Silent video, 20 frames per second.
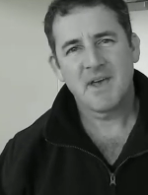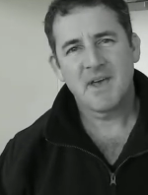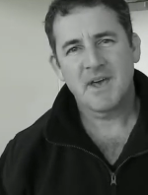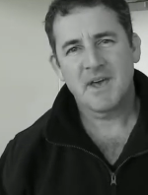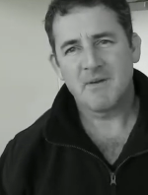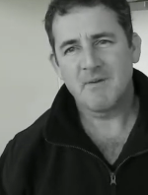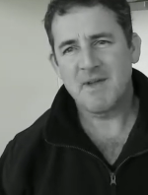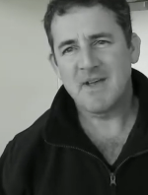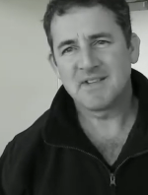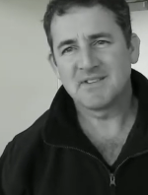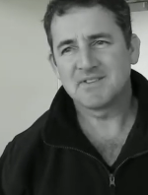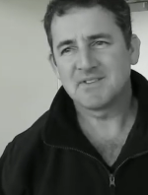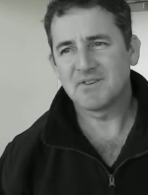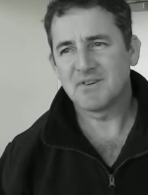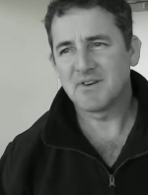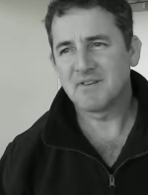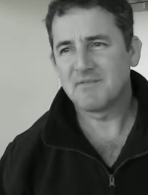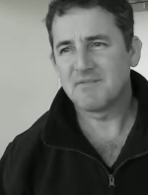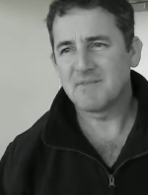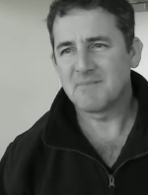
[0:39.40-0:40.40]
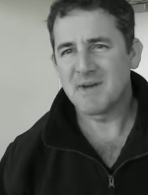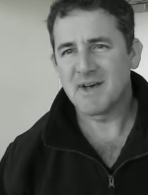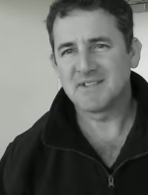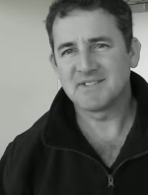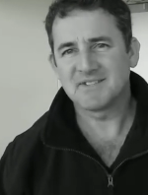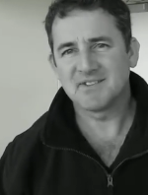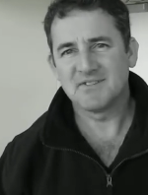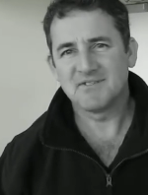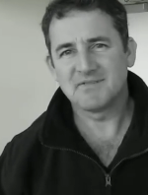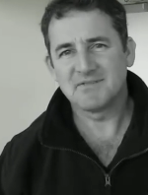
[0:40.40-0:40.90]
around sort of the
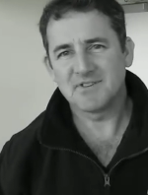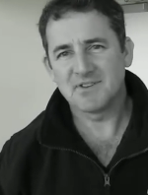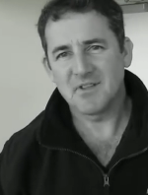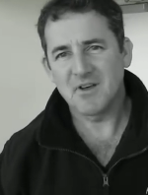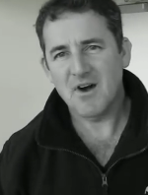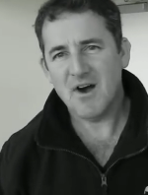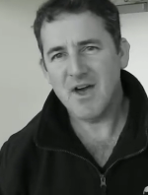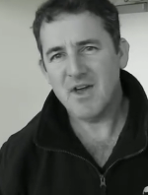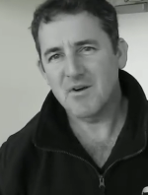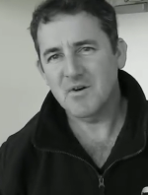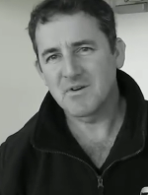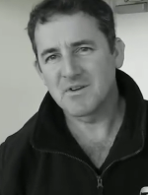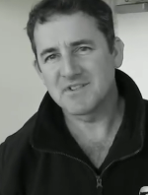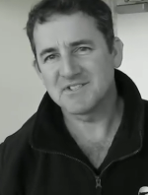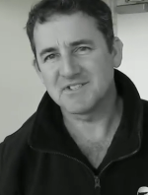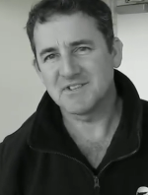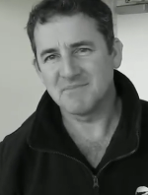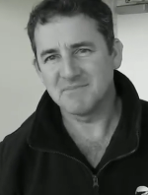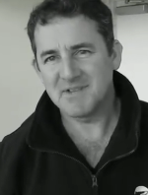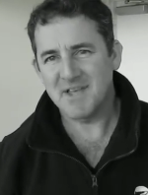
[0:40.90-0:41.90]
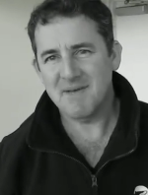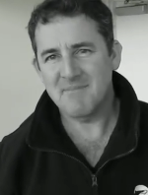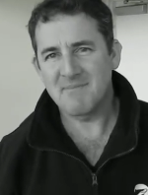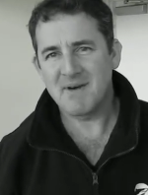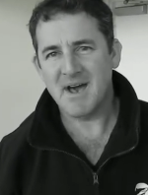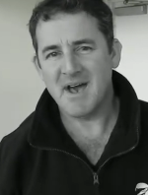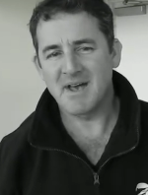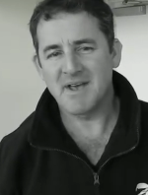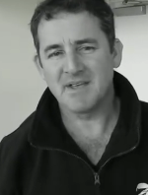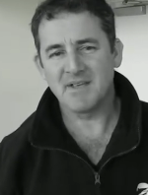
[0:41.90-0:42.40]
months of July, August,
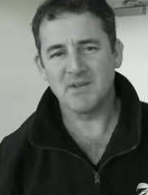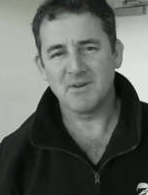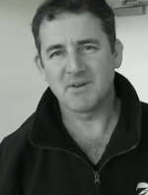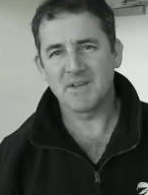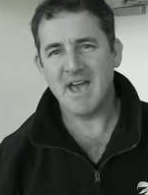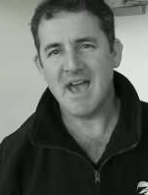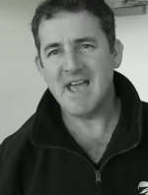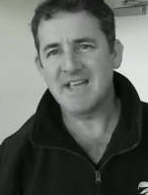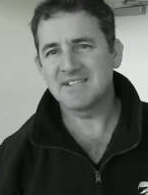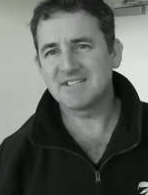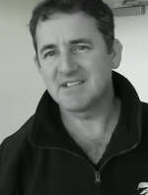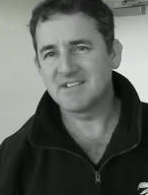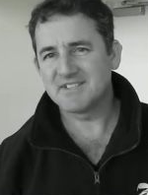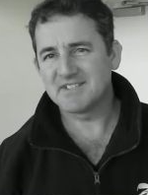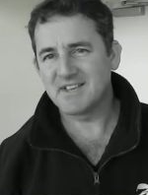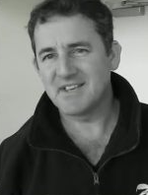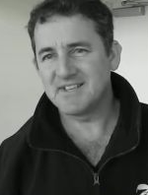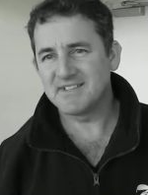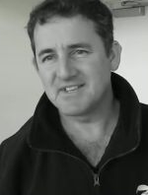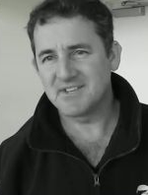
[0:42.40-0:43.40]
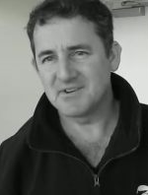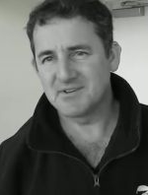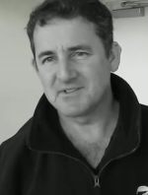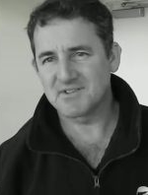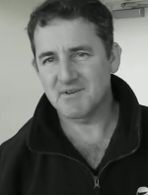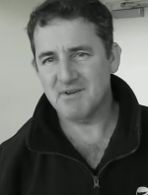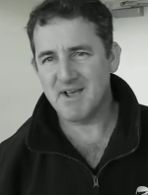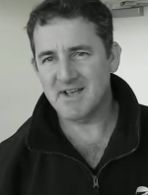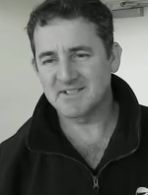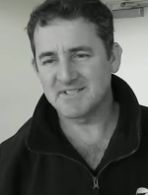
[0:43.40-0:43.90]
September, you occasionally see seals
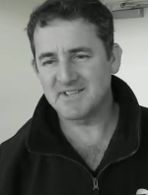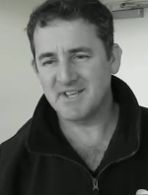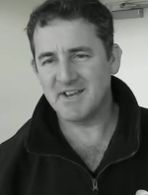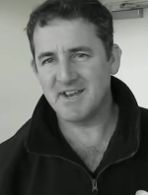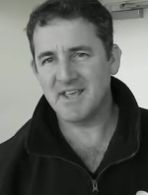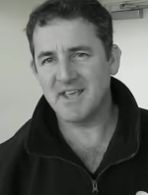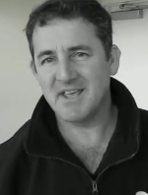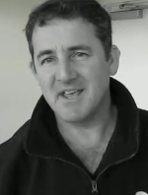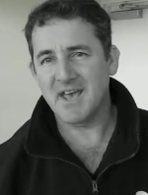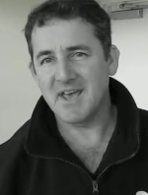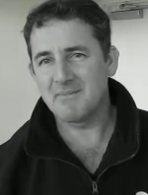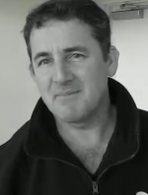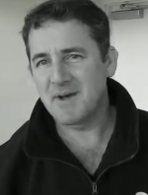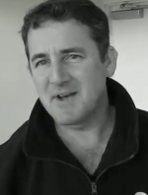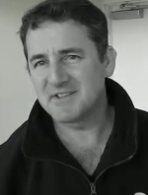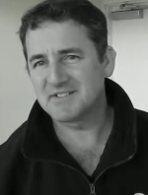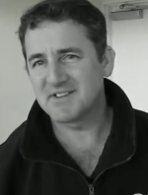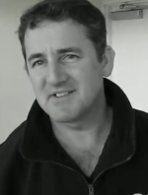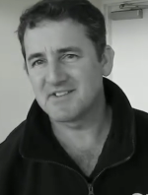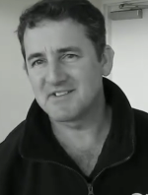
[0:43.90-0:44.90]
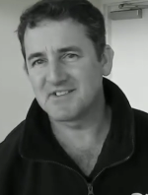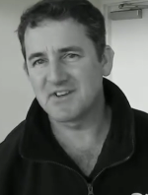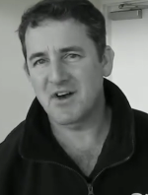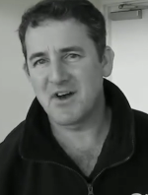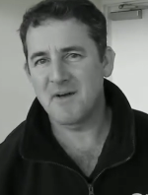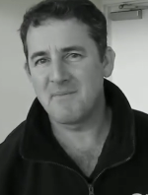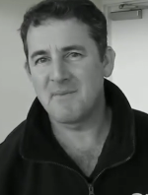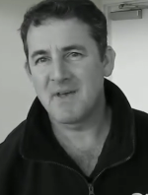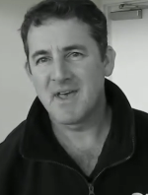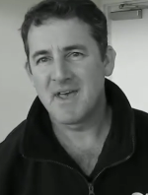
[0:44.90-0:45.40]
around Sydney, and most of the
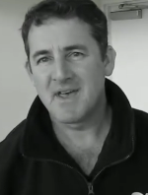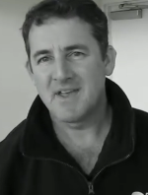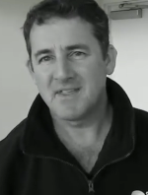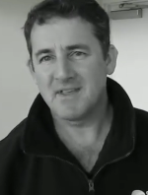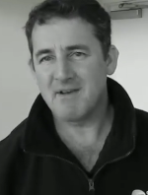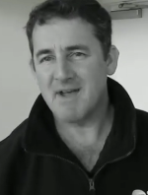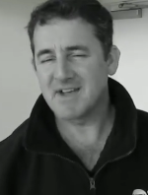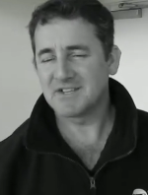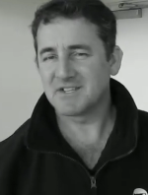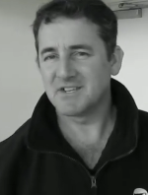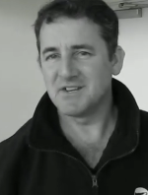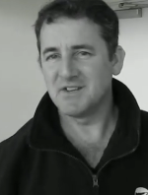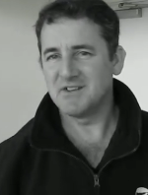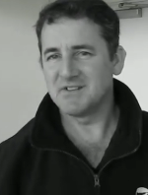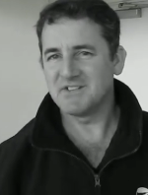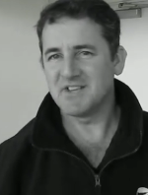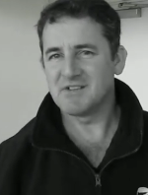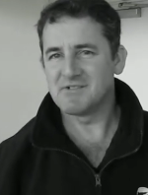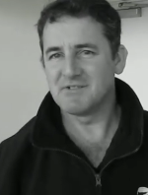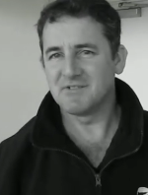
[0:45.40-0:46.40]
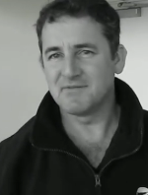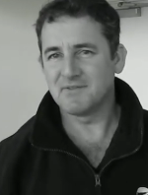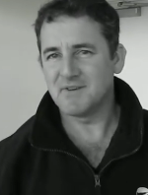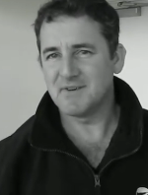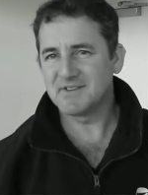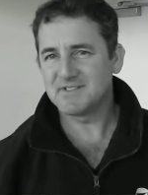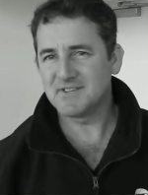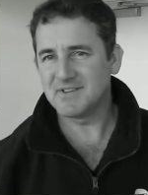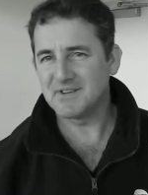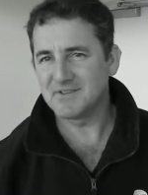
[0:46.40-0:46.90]
time they're actually New Zealand
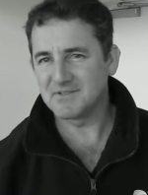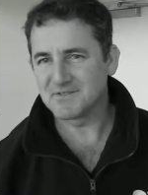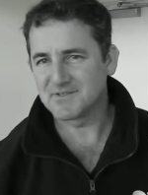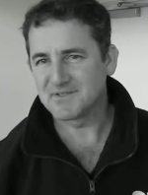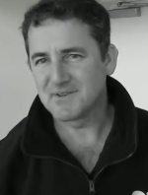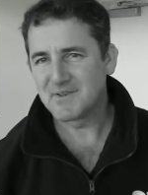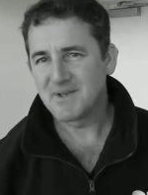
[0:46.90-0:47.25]
fur seals.